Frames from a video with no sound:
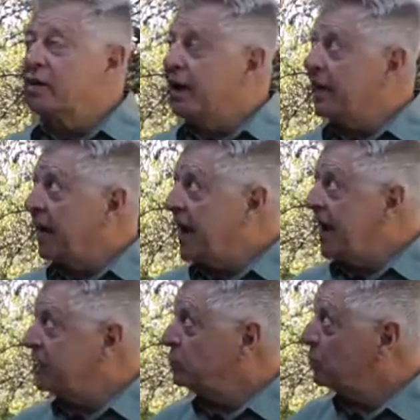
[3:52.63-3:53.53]
and I
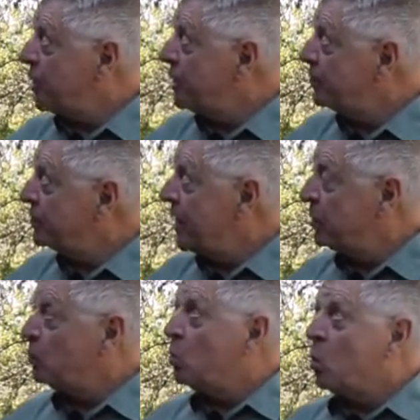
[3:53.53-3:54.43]
had it run up that
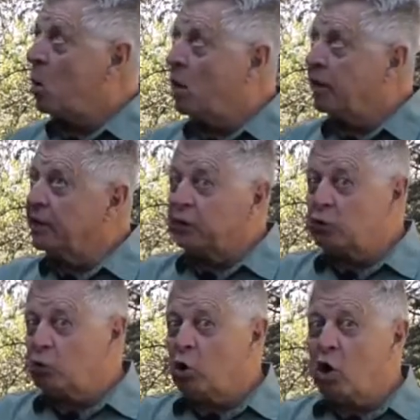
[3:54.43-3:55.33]
wall and
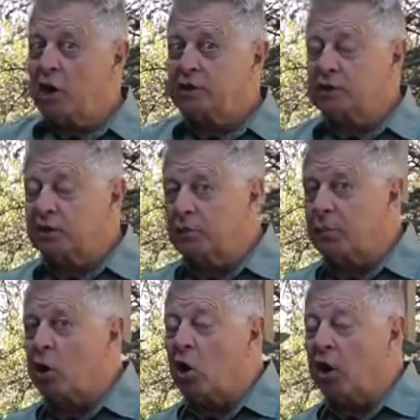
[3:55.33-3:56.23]
across the
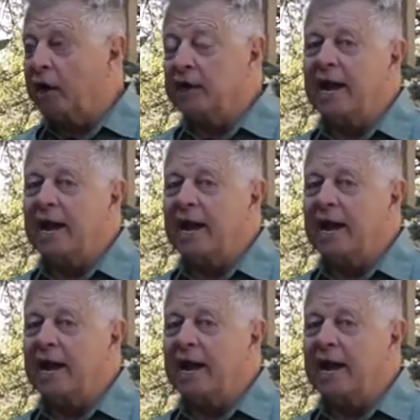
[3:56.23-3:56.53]
barn